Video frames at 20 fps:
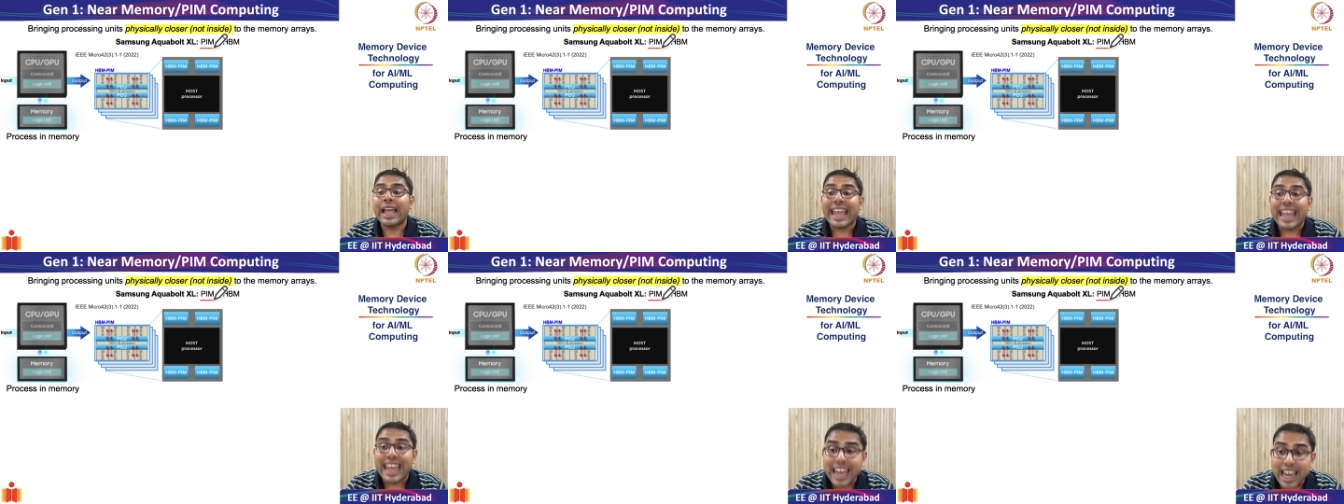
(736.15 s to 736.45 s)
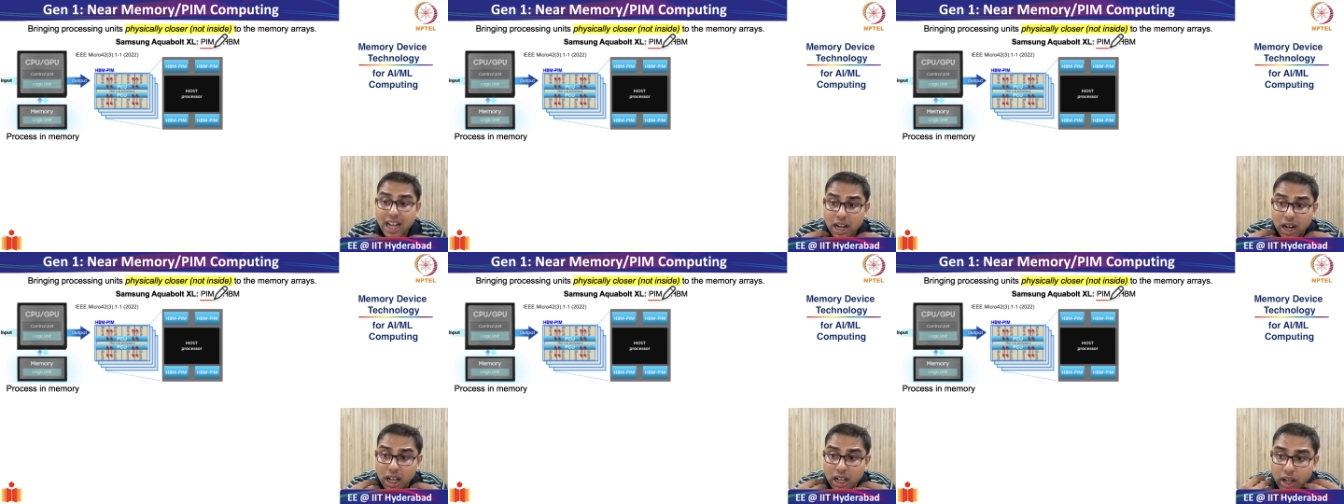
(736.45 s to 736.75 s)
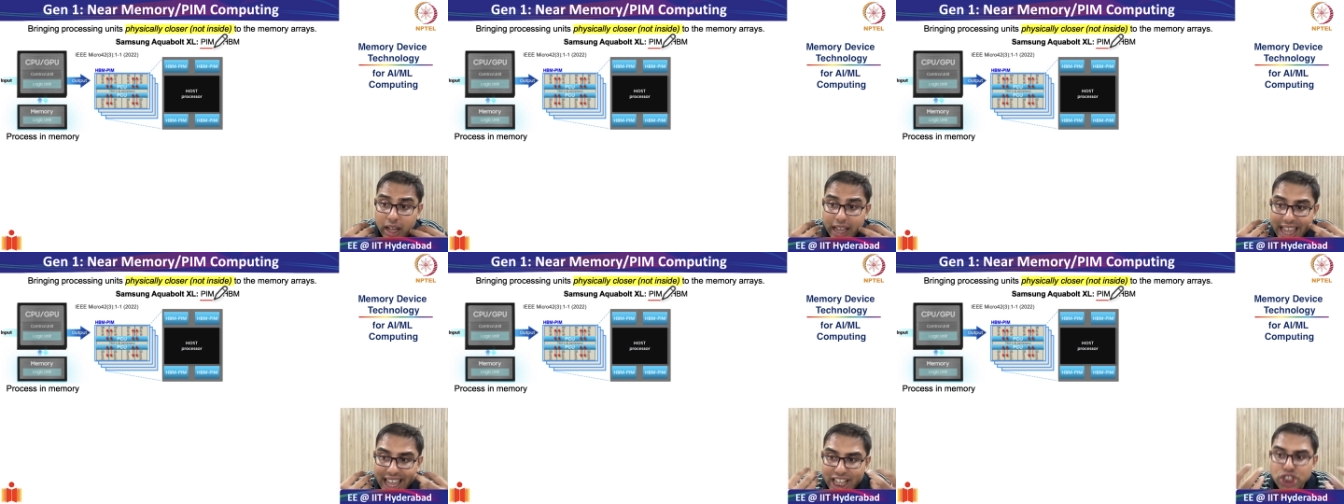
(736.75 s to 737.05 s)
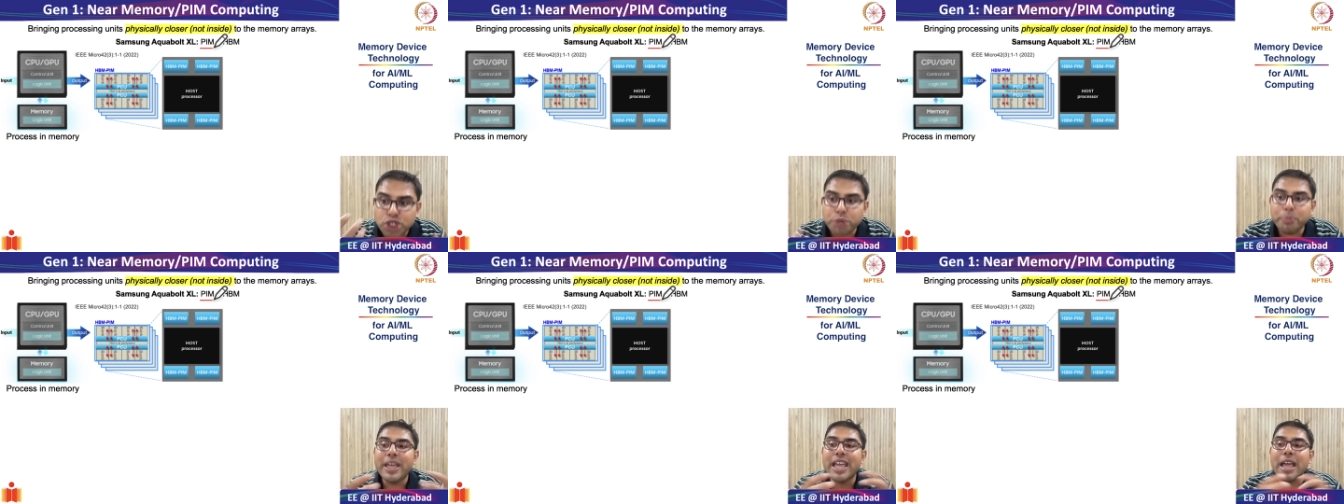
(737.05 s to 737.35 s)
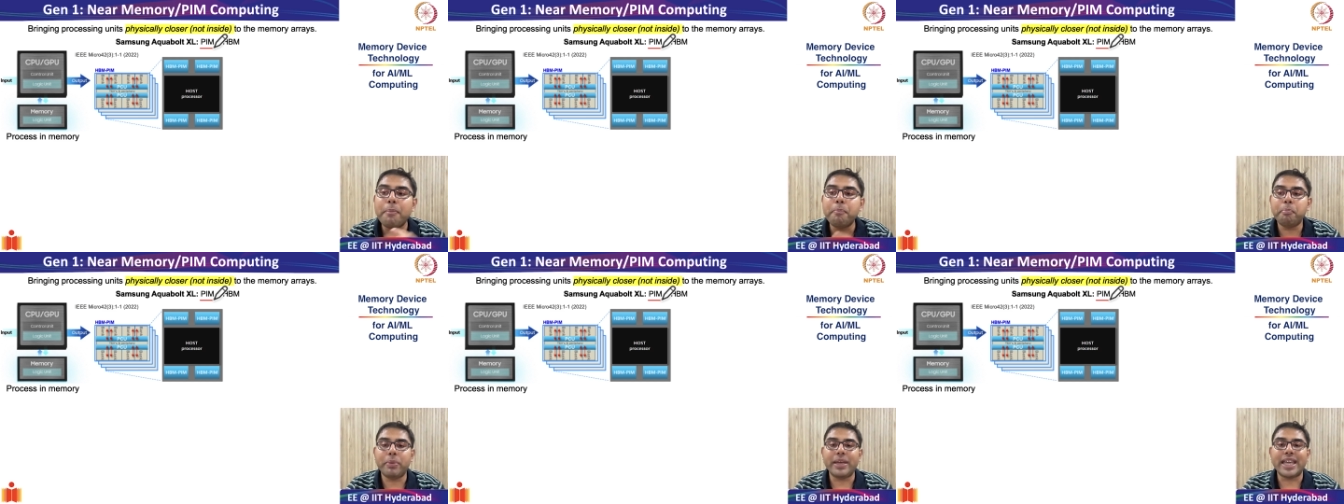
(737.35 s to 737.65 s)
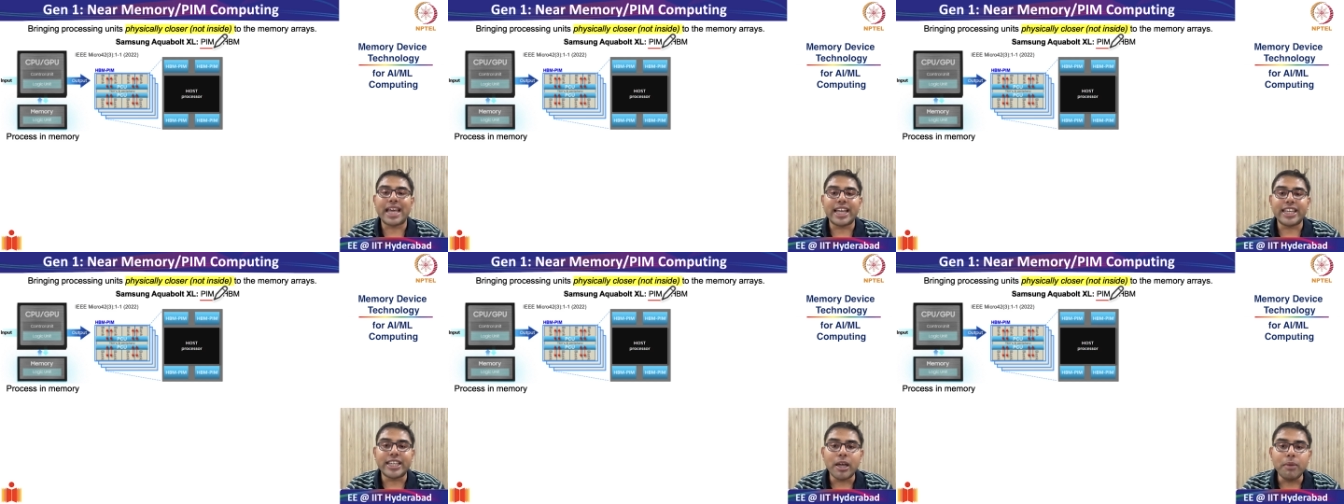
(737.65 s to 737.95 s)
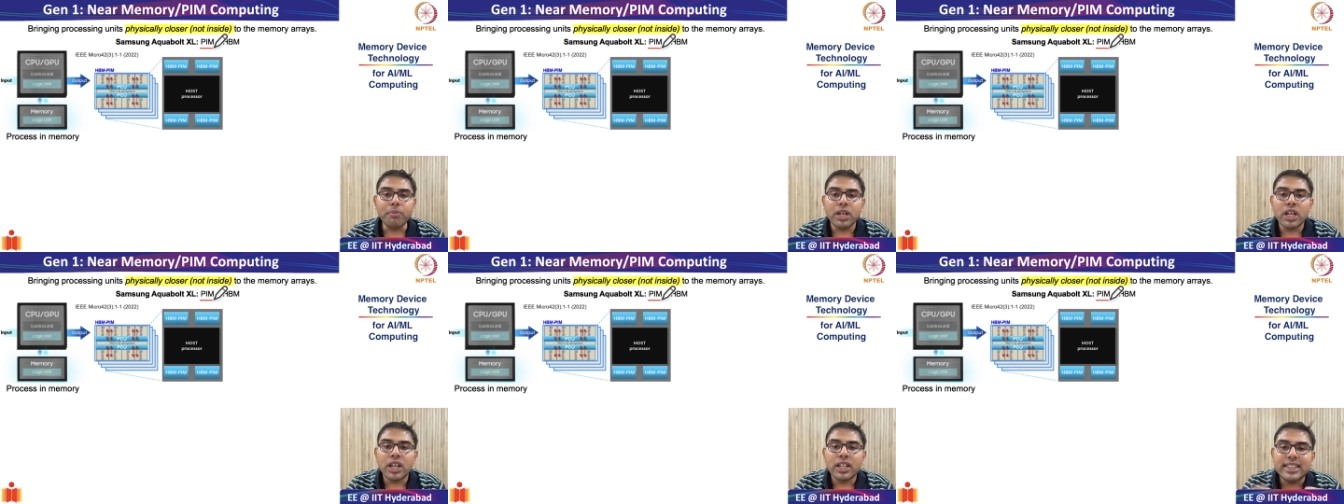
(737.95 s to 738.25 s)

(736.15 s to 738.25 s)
In HBM PIM,